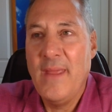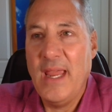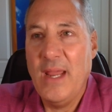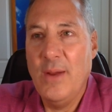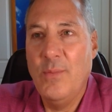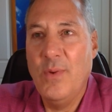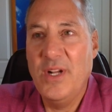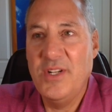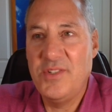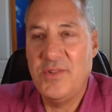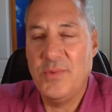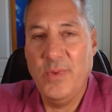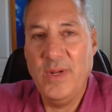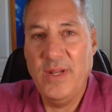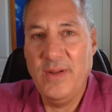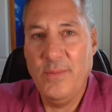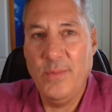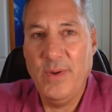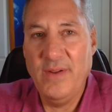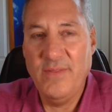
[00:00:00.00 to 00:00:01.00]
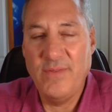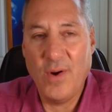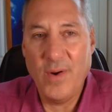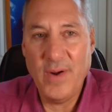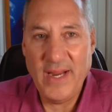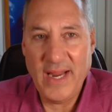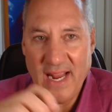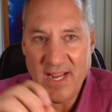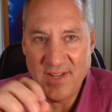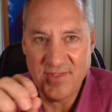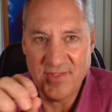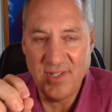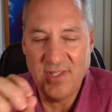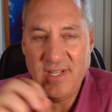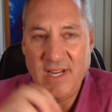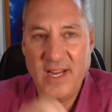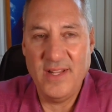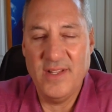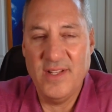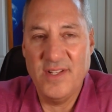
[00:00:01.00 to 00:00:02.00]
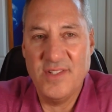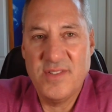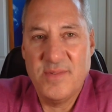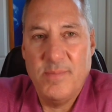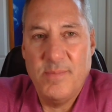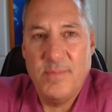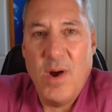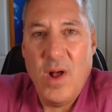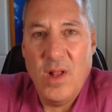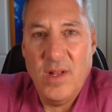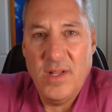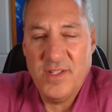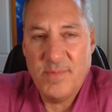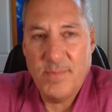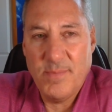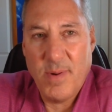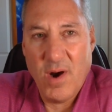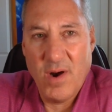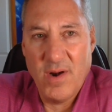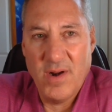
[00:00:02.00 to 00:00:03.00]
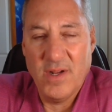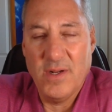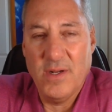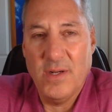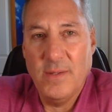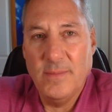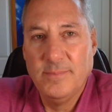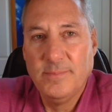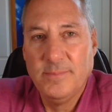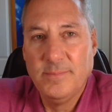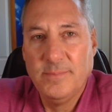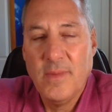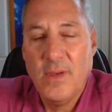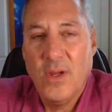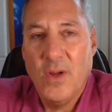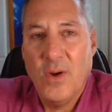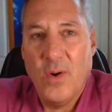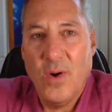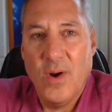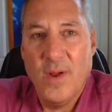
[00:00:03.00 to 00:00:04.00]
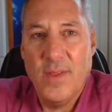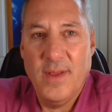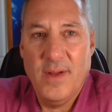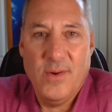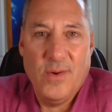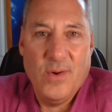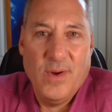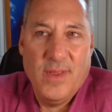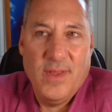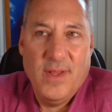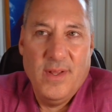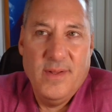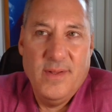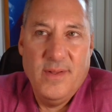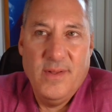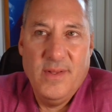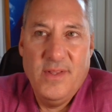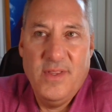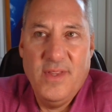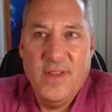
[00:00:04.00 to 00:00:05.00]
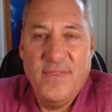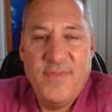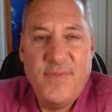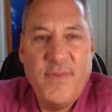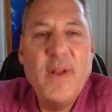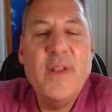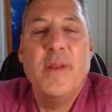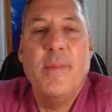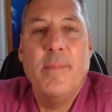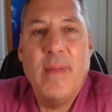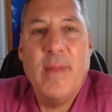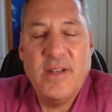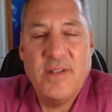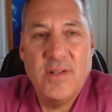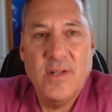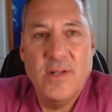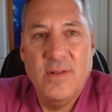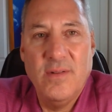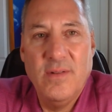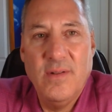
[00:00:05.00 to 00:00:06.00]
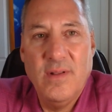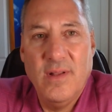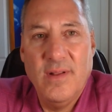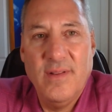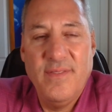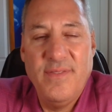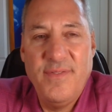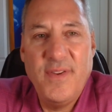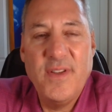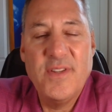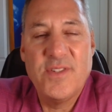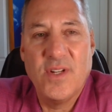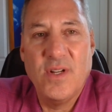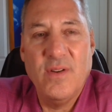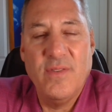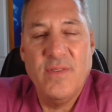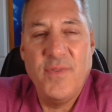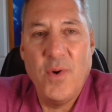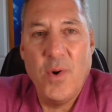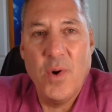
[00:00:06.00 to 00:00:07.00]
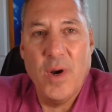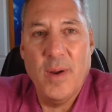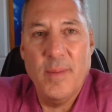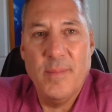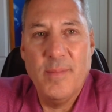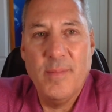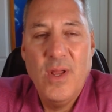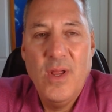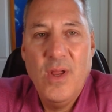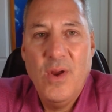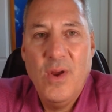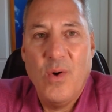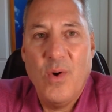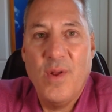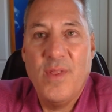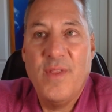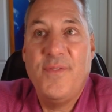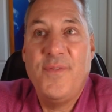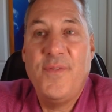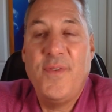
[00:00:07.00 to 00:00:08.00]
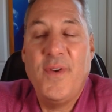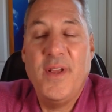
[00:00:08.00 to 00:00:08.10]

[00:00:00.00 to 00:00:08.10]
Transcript: in which we've already ascertained the smallest particle or the fundamental physical form or the